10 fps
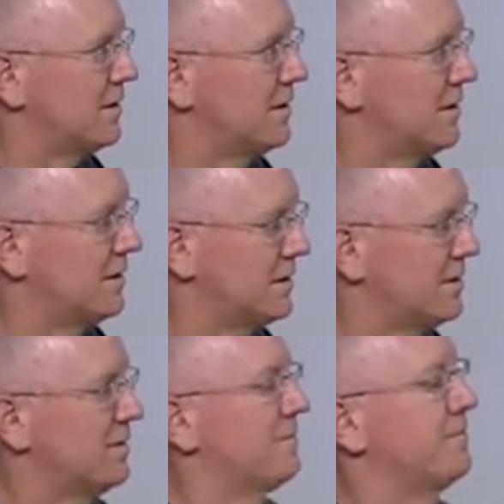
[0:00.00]

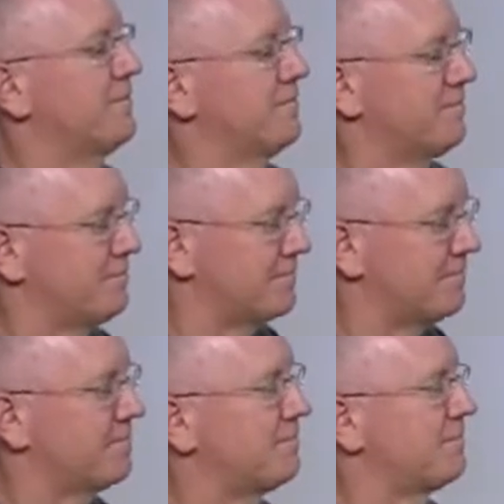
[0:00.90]

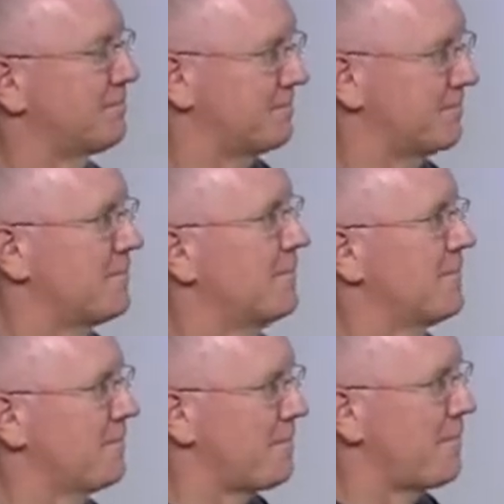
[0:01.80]

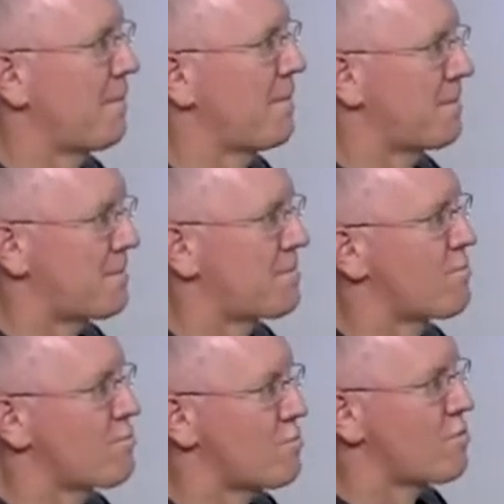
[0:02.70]

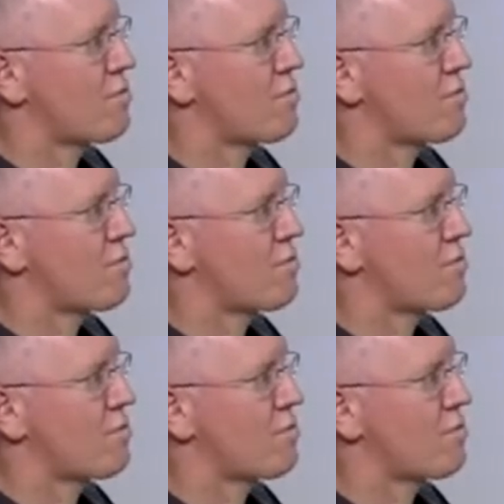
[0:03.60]
No words are spoken by the person on screen.